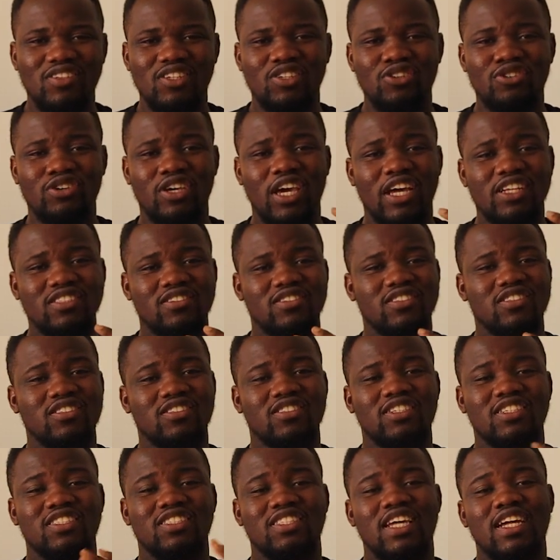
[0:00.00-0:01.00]
you can
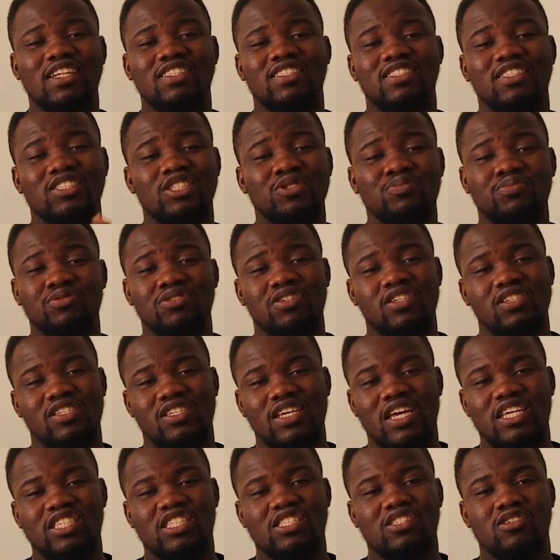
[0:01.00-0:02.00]
just start this
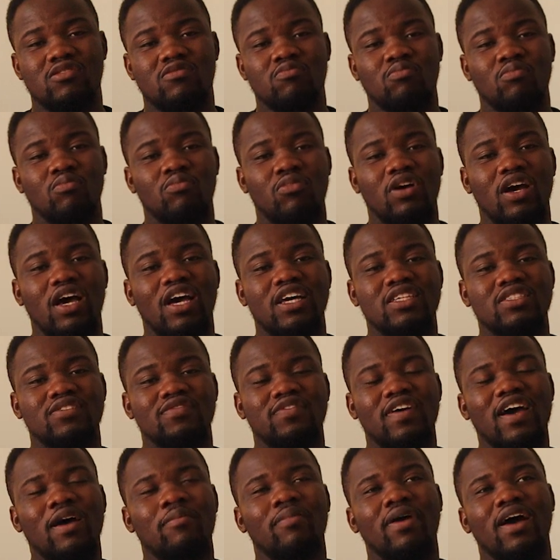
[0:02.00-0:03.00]
process as
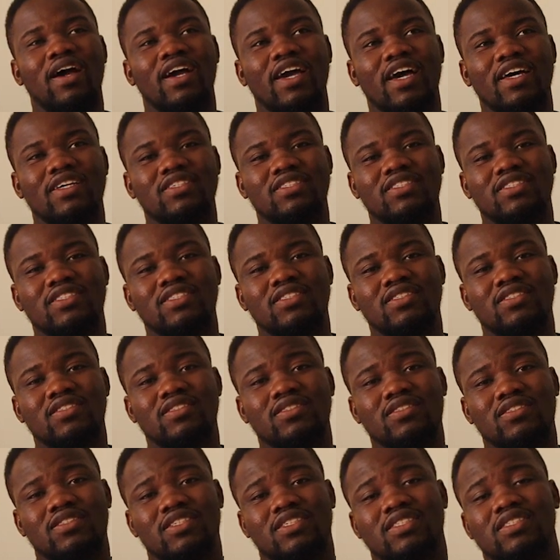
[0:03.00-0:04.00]
far back as
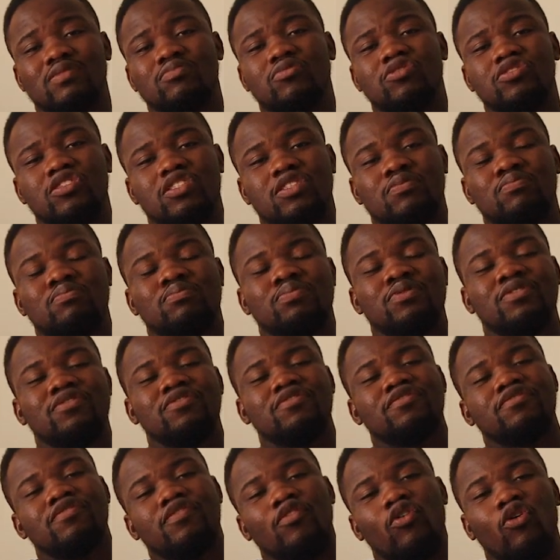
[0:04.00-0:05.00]
6 months
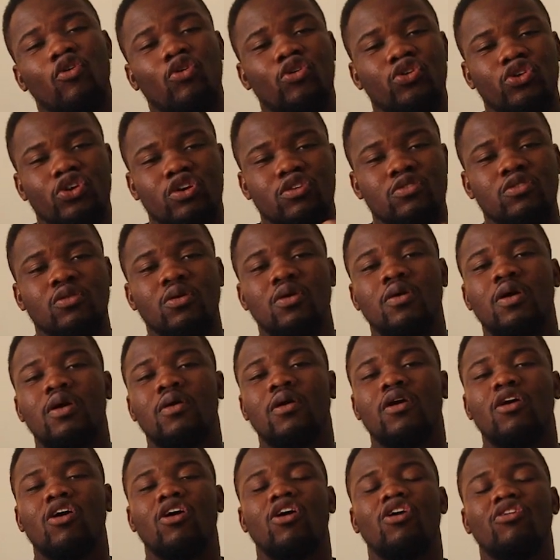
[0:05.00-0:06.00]
before your
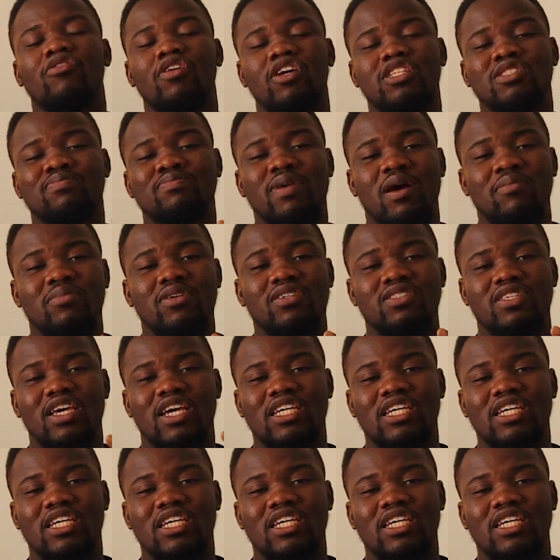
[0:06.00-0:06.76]
current permit